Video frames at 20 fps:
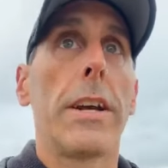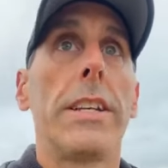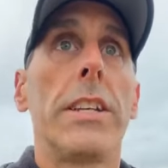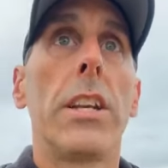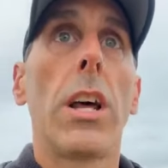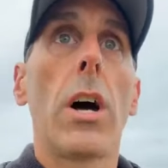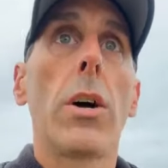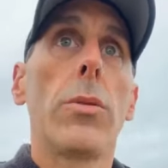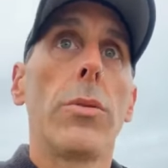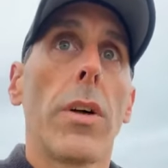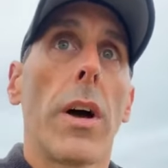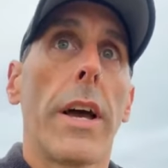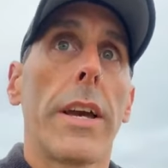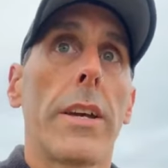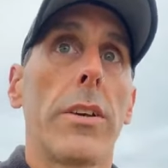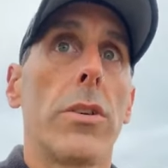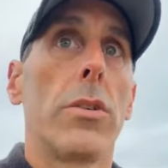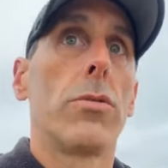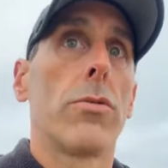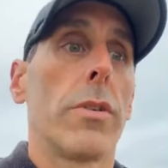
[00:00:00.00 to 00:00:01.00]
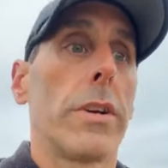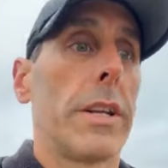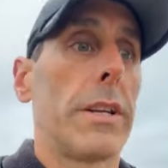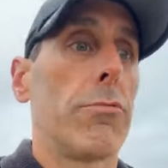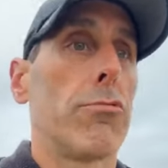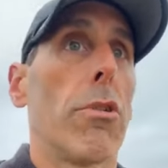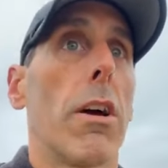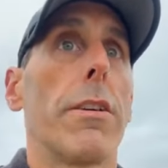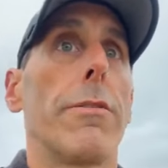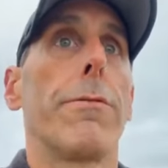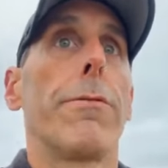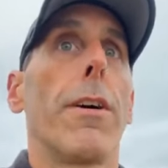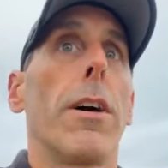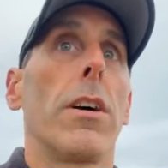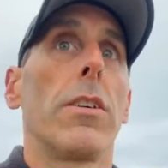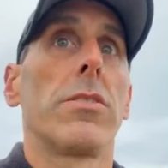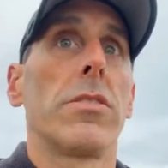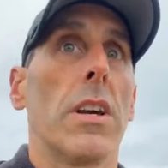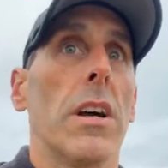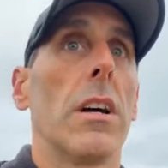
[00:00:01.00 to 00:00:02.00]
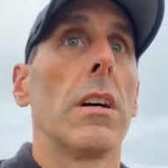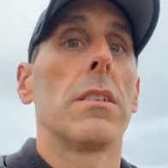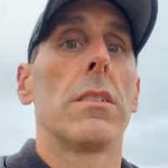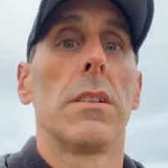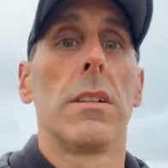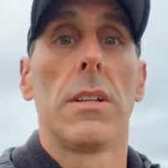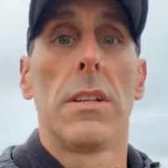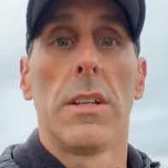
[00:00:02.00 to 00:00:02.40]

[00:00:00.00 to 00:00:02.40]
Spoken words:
know that I can already run faster,